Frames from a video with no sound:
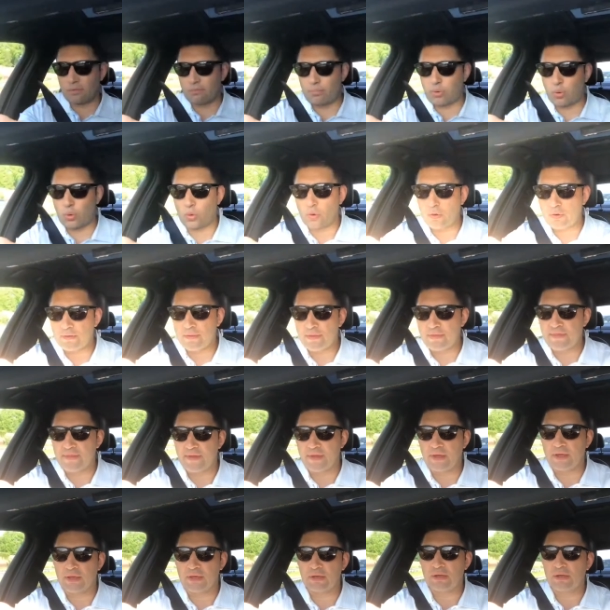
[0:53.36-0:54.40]
important
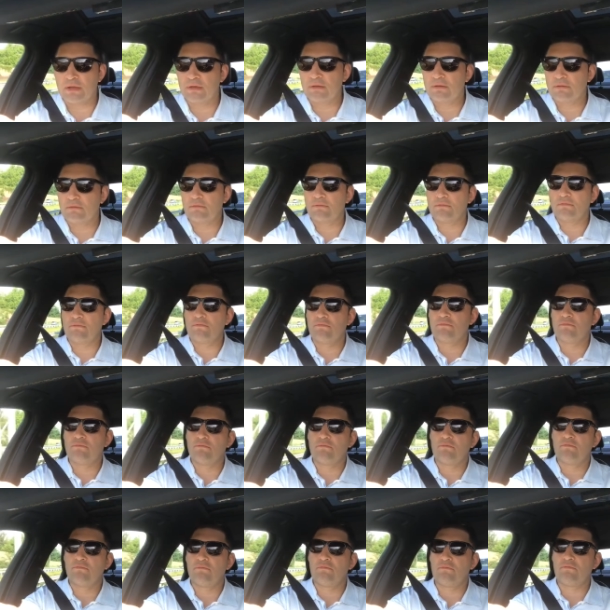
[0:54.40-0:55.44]
thing
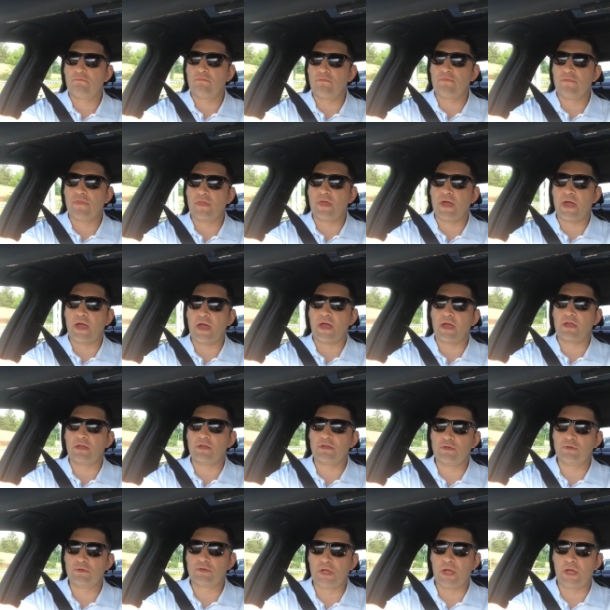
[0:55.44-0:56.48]
that
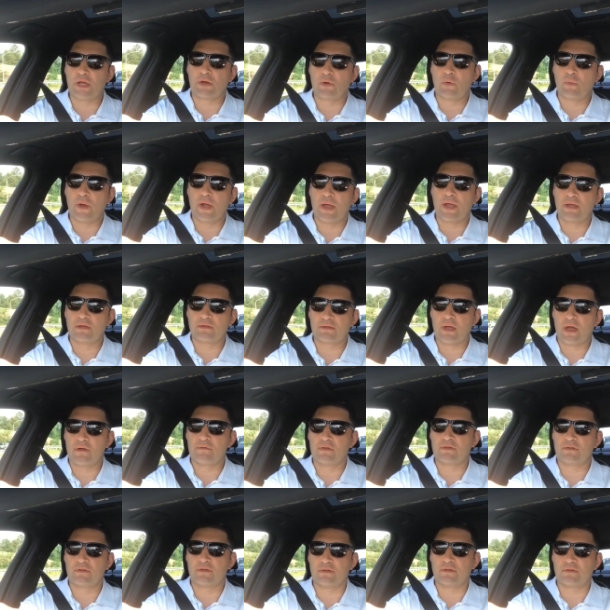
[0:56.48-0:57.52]
you take away is
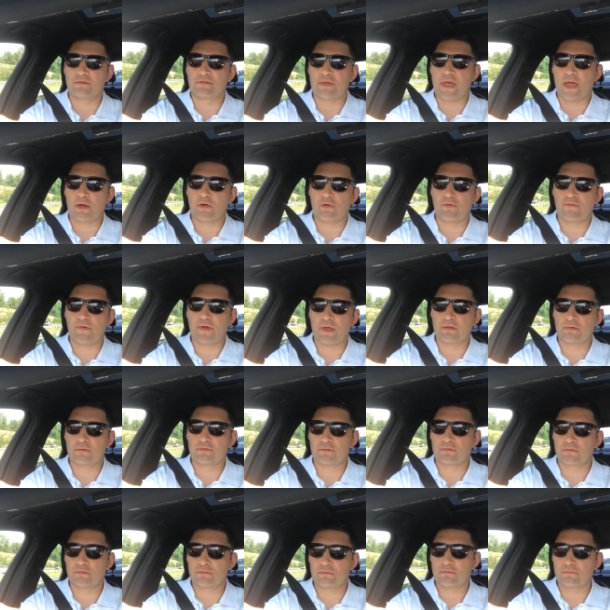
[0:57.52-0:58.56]
obviously the sacrifice
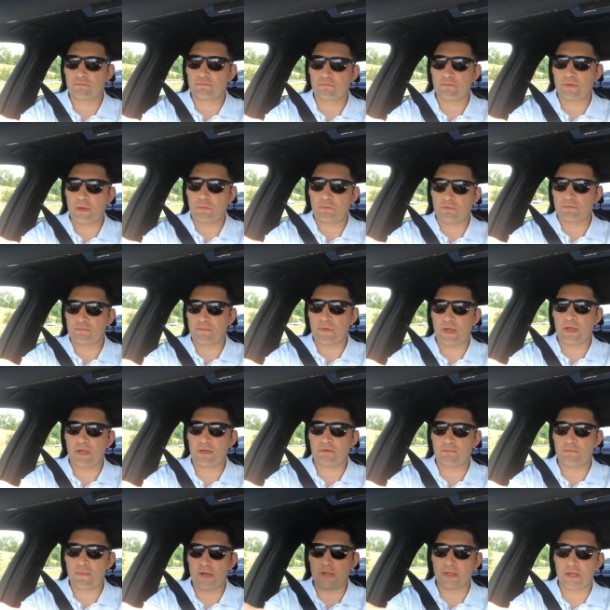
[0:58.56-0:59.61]
that was
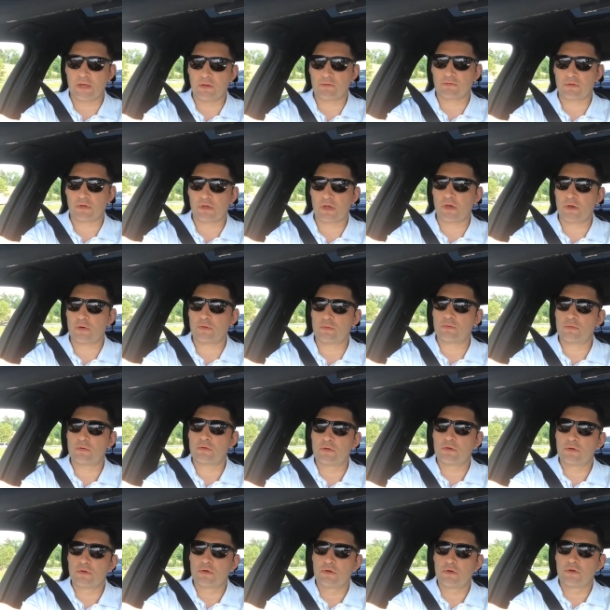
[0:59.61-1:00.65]
made many years ago
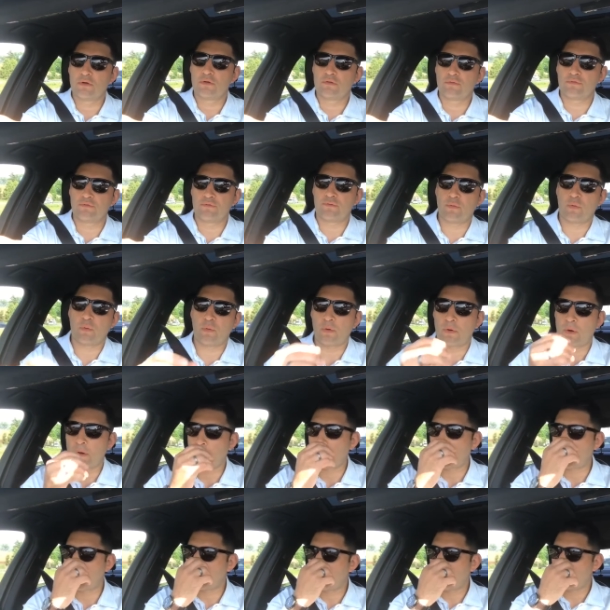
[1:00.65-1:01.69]

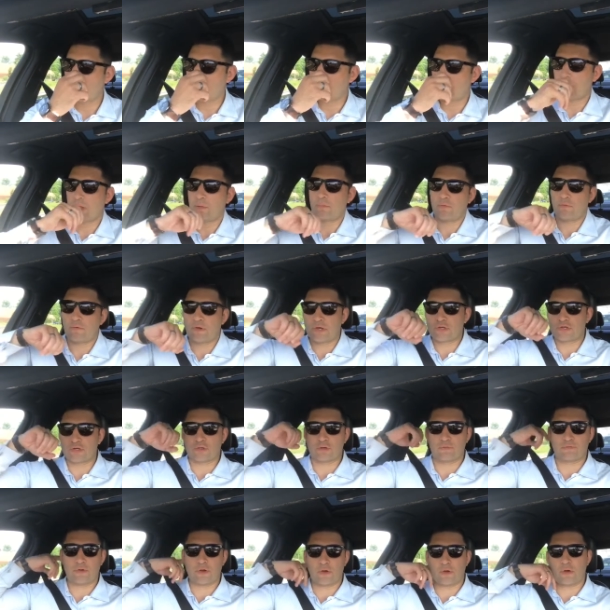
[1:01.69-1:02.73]
for the liberation
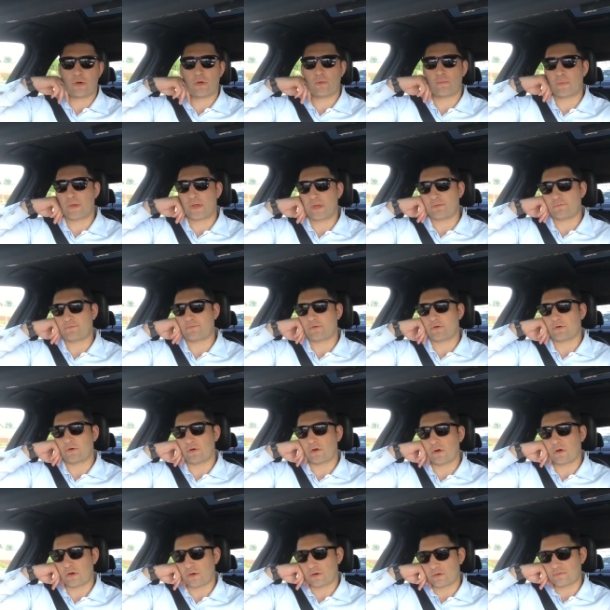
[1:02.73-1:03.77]
of Europe and for
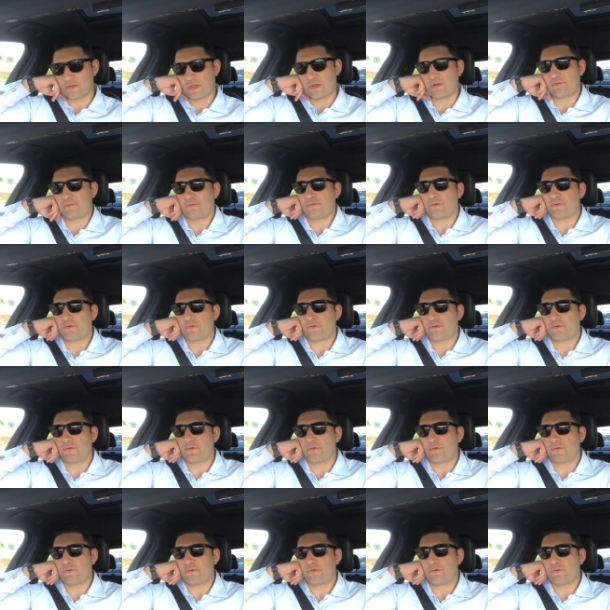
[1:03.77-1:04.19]
our extended